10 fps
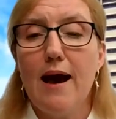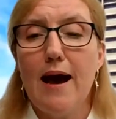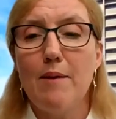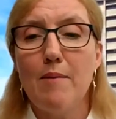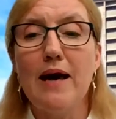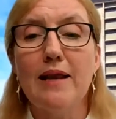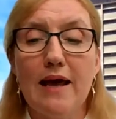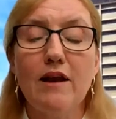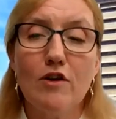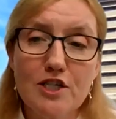And
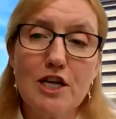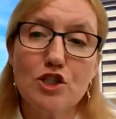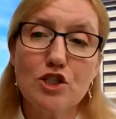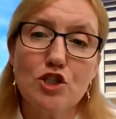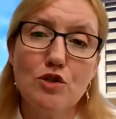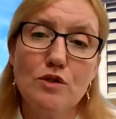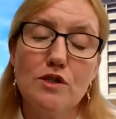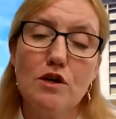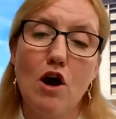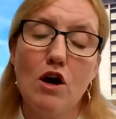our international
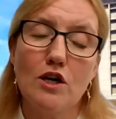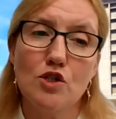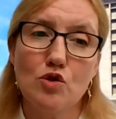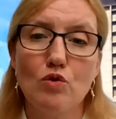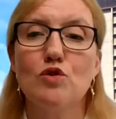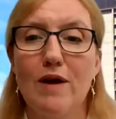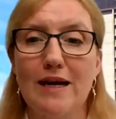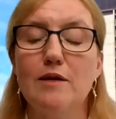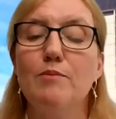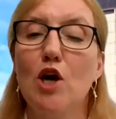students are sought
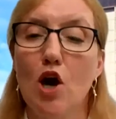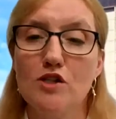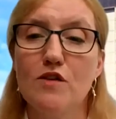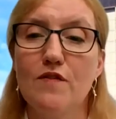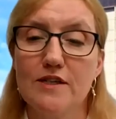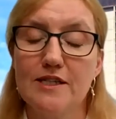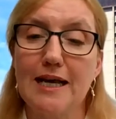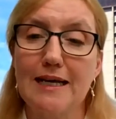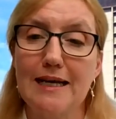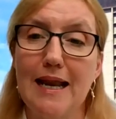directly because of their
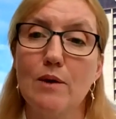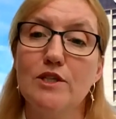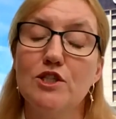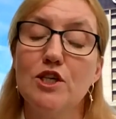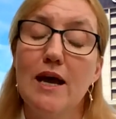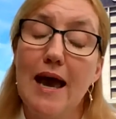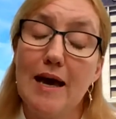second language